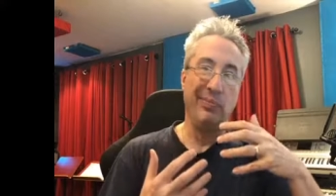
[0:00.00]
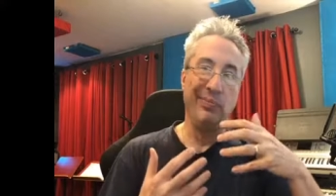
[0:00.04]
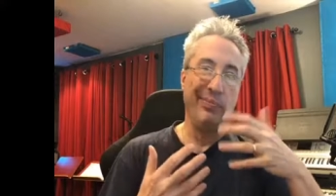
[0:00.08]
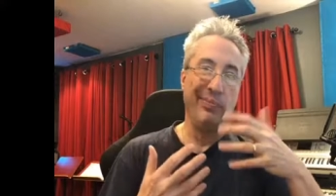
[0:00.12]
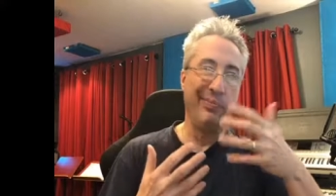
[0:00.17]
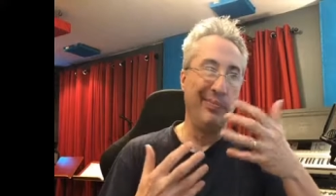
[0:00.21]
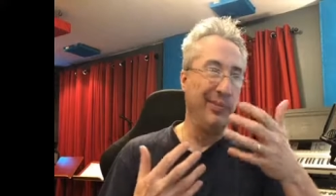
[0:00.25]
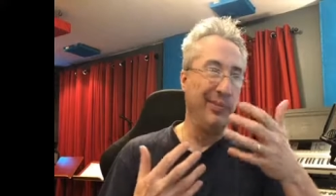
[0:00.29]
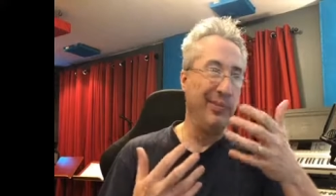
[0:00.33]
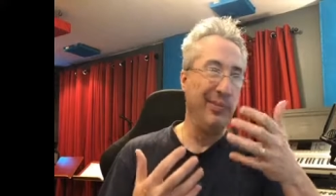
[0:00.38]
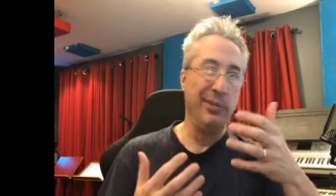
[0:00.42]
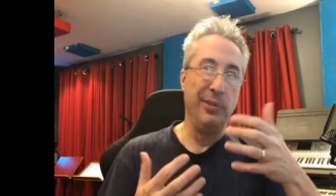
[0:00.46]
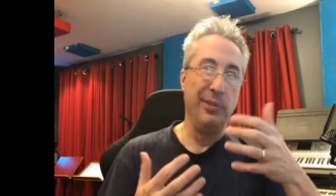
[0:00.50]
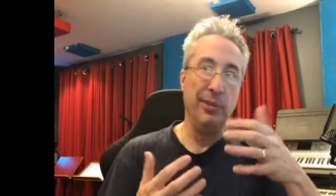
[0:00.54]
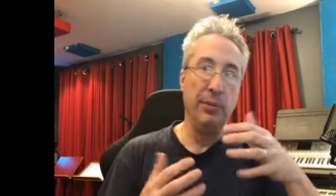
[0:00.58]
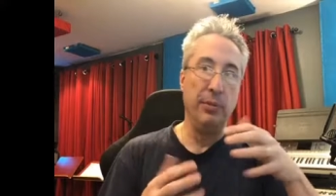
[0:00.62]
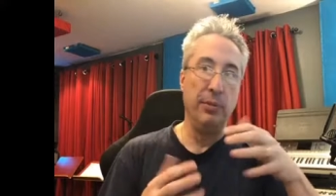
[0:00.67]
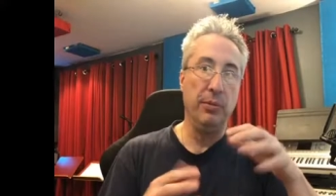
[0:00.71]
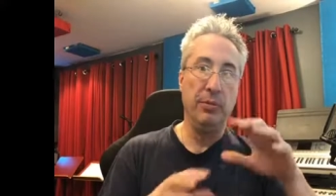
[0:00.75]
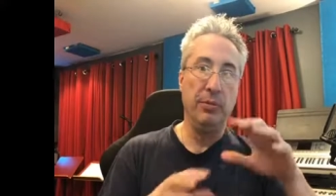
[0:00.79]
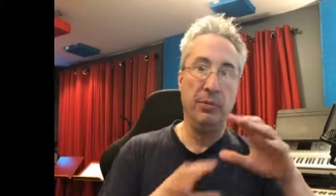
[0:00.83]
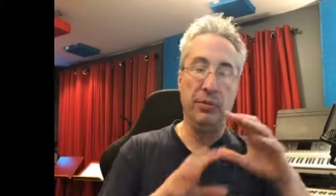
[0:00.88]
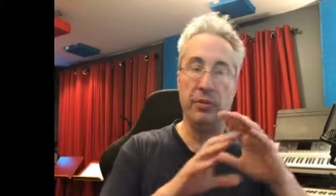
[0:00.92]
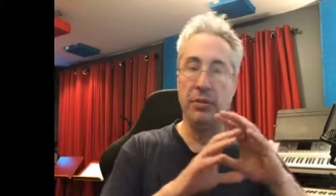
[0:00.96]

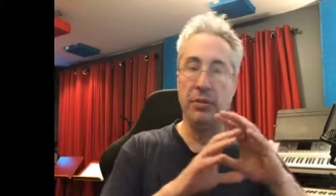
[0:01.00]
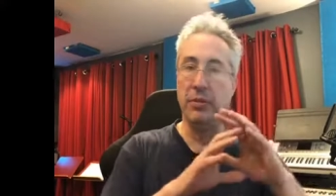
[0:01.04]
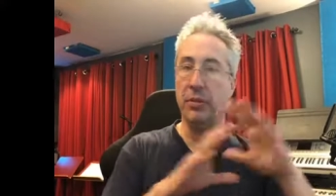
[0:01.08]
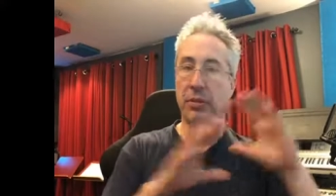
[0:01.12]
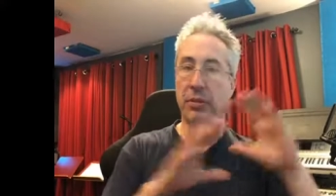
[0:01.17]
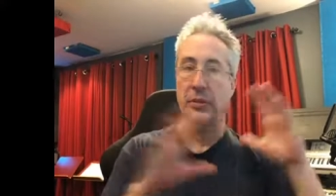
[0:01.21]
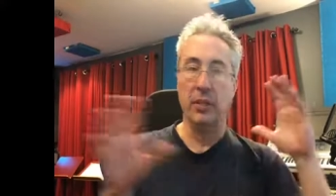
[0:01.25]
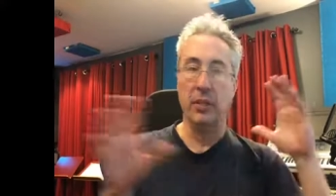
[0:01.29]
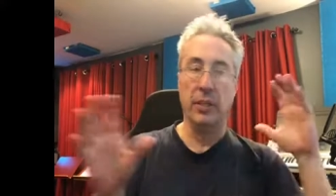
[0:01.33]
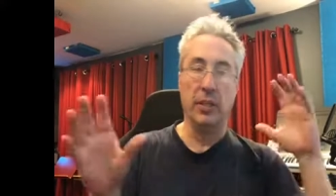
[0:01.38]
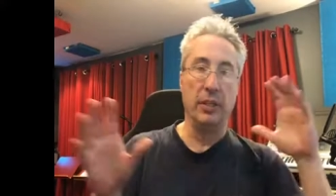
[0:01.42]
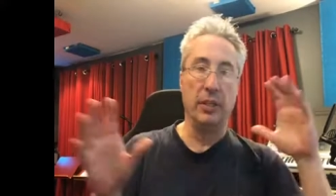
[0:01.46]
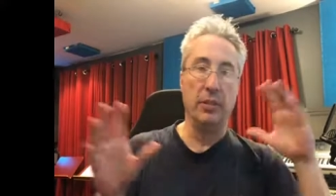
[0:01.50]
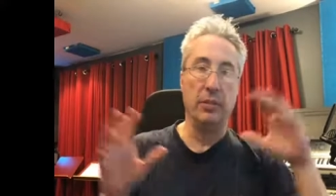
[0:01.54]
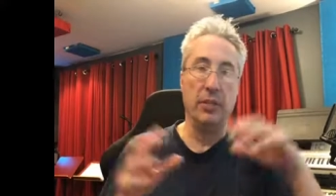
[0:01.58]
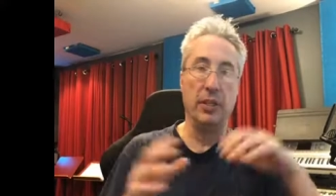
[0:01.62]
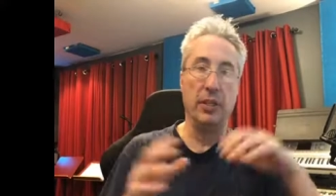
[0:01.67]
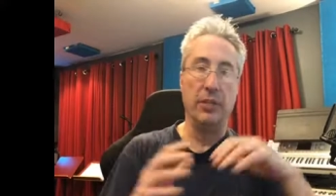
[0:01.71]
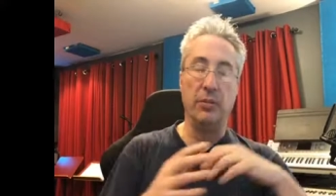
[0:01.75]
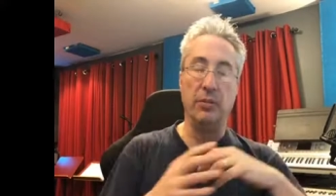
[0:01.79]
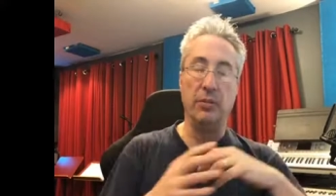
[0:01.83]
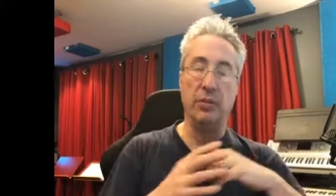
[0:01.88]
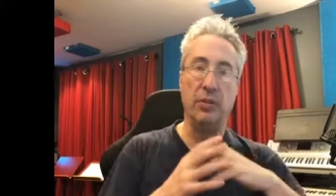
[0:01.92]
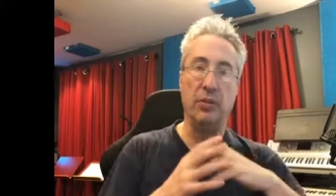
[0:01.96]
new to
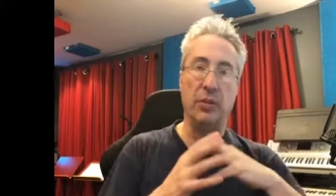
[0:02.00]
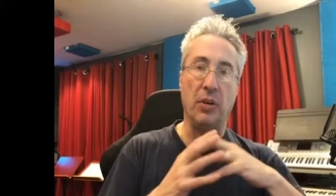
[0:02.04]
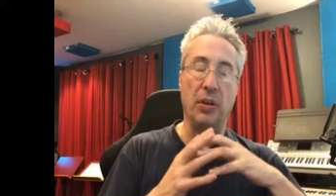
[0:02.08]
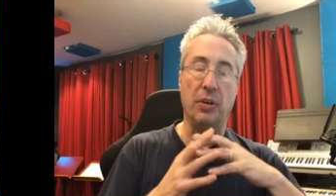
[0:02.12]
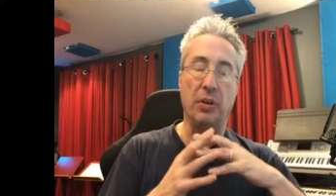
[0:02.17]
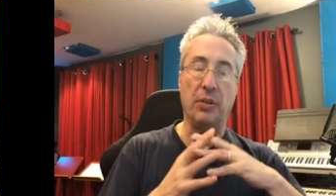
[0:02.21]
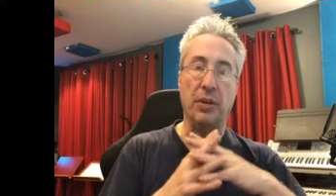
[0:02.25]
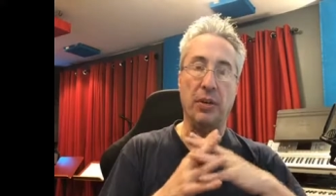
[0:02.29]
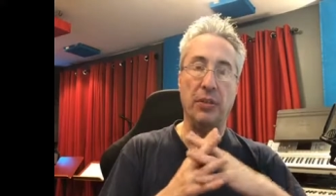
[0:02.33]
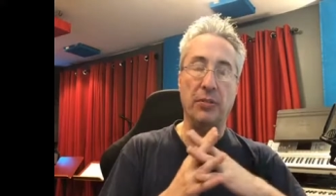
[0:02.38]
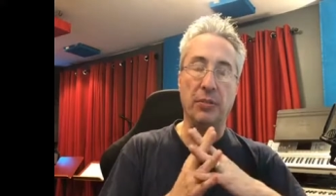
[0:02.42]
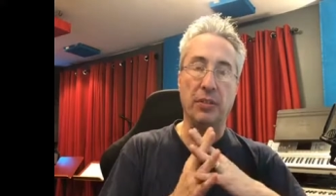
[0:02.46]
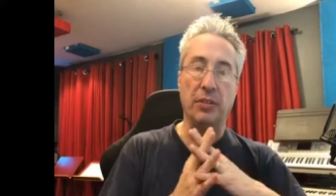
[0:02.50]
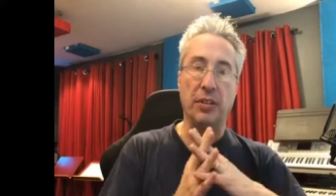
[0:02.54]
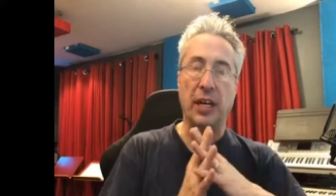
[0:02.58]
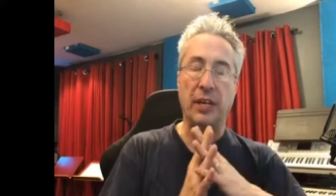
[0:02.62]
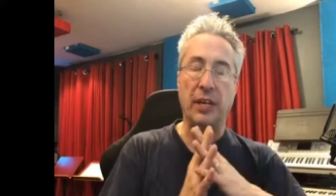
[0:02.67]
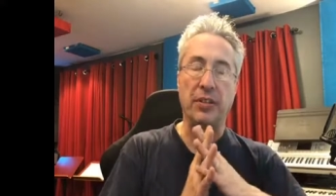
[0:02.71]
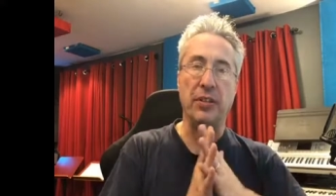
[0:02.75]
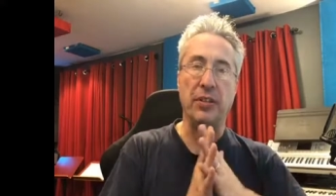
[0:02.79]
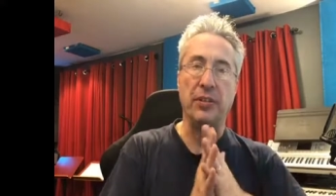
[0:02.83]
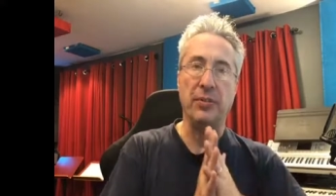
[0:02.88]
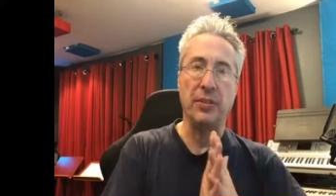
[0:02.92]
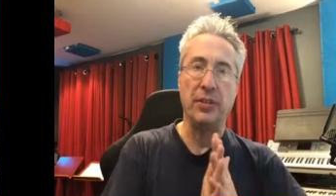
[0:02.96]
a new song or a new
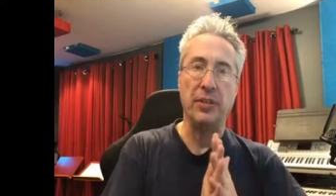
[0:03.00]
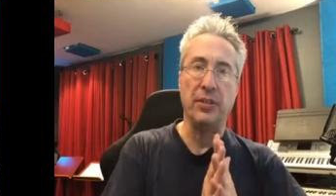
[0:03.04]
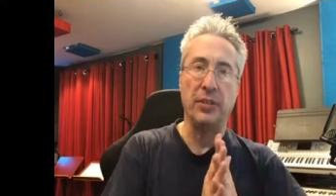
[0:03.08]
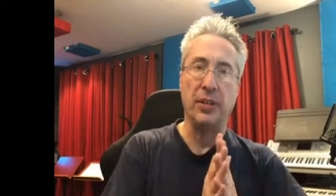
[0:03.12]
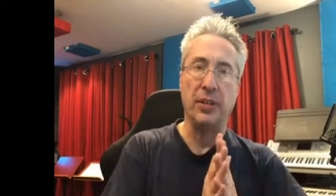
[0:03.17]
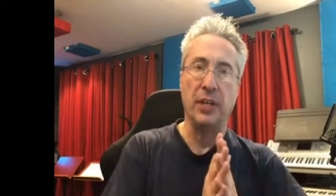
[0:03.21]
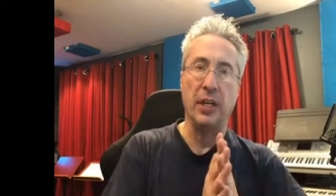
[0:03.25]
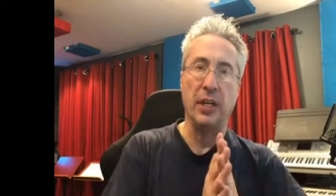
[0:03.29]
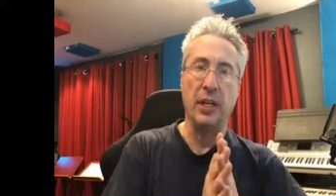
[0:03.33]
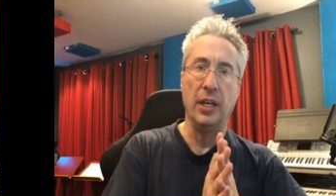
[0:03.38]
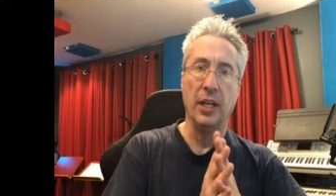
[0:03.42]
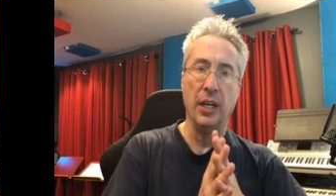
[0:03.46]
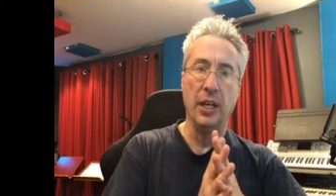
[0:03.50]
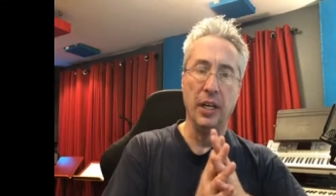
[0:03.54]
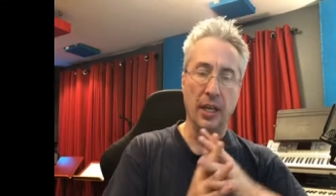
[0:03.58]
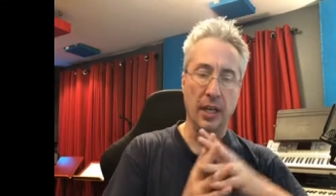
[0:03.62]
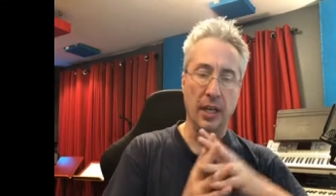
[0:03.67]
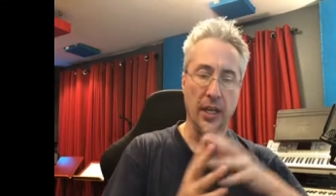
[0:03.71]
section of a song.